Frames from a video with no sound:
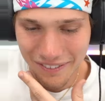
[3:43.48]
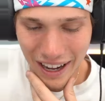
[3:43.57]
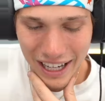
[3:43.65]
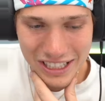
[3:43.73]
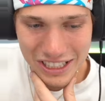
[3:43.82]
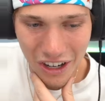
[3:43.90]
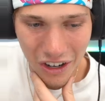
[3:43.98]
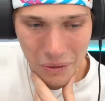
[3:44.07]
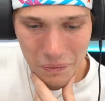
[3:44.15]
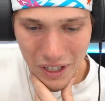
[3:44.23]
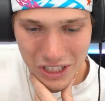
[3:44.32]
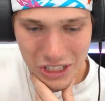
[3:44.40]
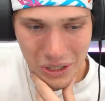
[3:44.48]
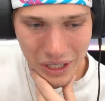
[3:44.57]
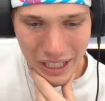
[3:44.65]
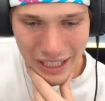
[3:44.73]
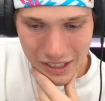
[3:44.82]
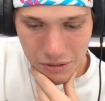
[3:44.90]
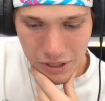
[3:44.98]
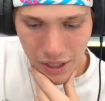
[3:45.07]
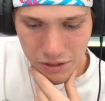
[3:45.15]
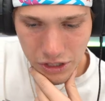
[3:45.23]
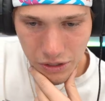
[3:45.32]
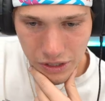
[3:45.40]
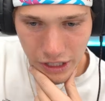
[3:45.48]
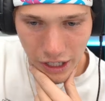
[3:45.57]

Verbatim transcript: Why doesn't Harden want to shoot it? Love shooting at